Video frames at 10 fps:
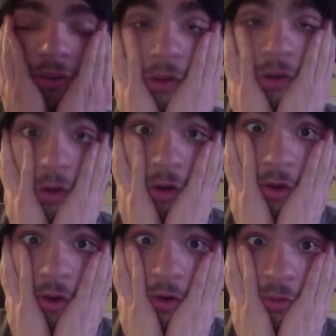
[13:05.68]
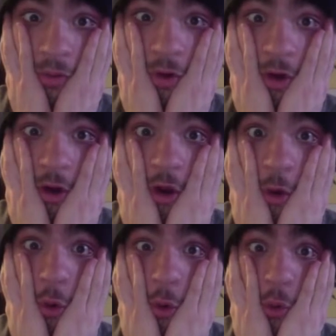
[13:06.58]
Oh
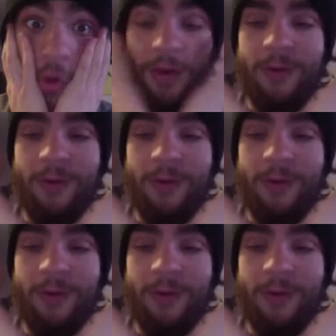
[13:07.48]
no.